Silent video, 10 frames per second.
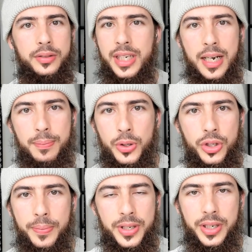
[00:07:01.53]
ten
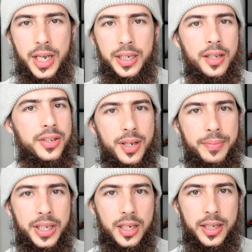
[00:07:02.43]
push-ups a day,
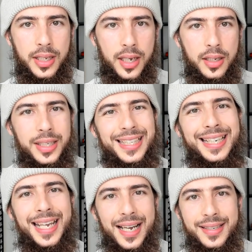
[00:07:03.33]
something like that, to
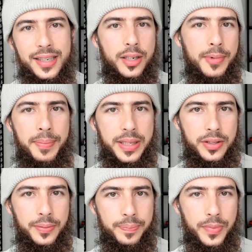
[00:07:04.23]
get us in the
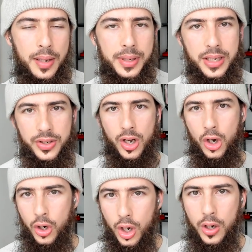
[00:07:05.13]
momentum. Because a
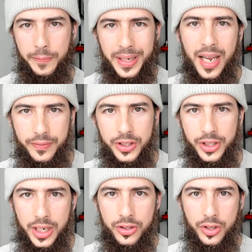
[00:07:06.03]
lot of behavior
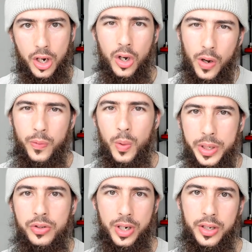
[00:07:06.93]
change, a lot of what
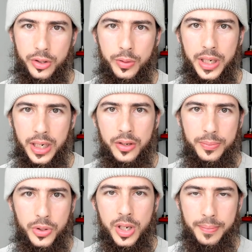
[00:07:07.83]
we're trying to do here as
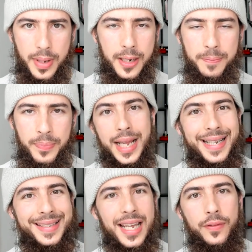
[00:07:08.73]
Muslim men
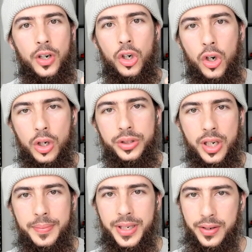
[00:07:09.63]
is to have
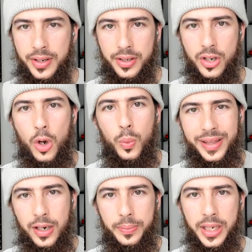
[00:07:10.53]
long-term success
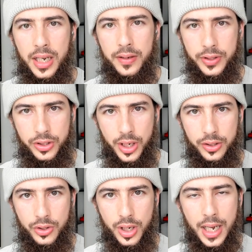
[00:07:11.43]
with our behavior
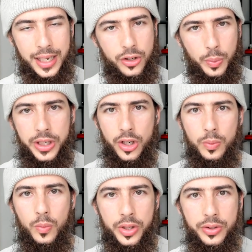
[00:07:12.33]
change. And so we
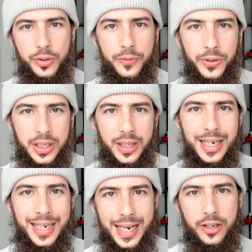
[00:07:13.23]
don't want to feel
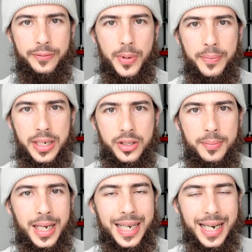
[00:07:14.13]
a lack of
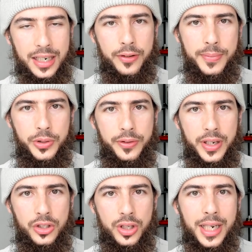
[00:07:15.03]
momentum, a lack of
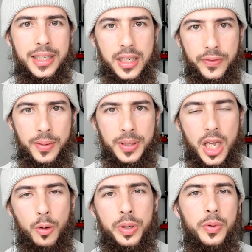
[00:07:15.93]
motivation and give up.
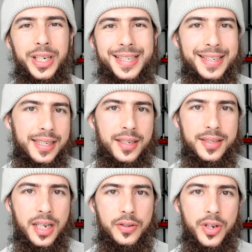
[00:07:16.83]
We want to set
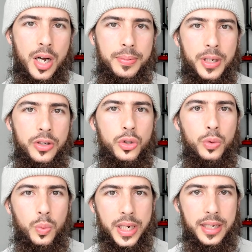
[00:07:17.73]
ourselves up to
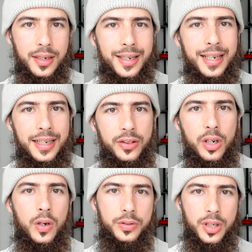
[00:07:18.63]
win in the
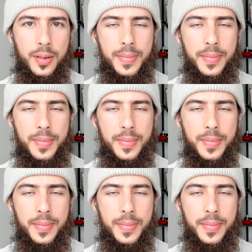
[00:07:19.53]
long term.